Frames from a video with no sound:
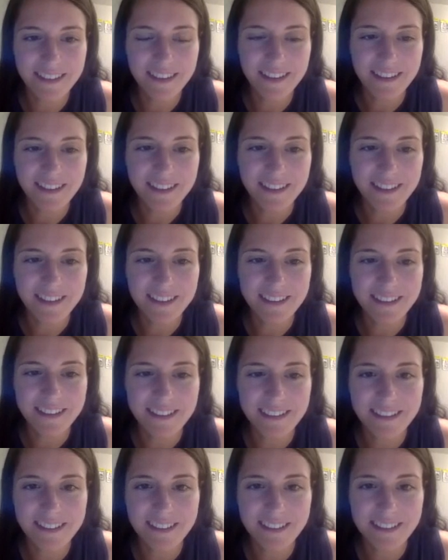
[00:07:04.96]

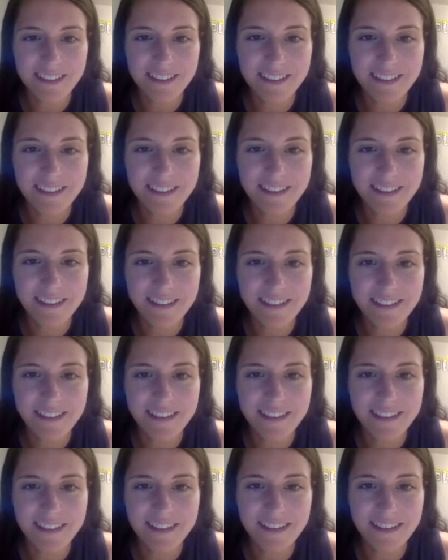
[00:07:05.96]

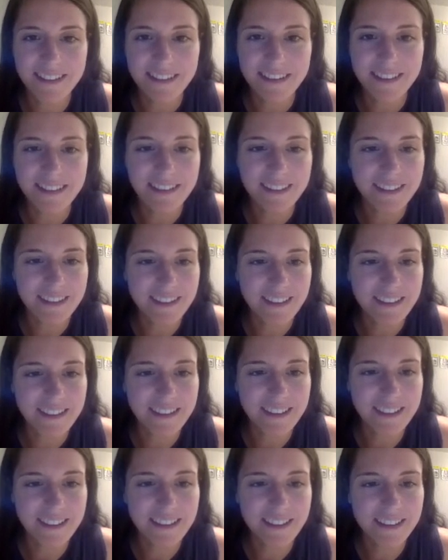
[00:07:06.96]

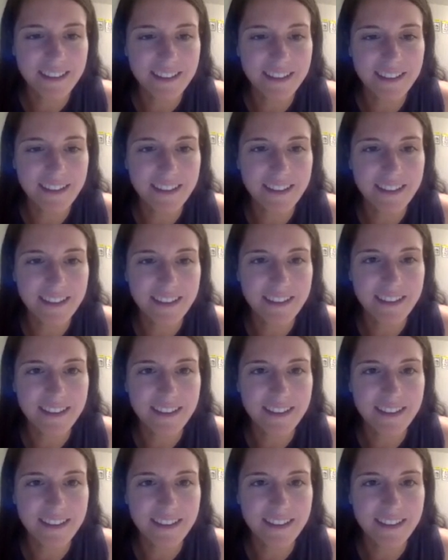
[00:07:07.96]
(silence)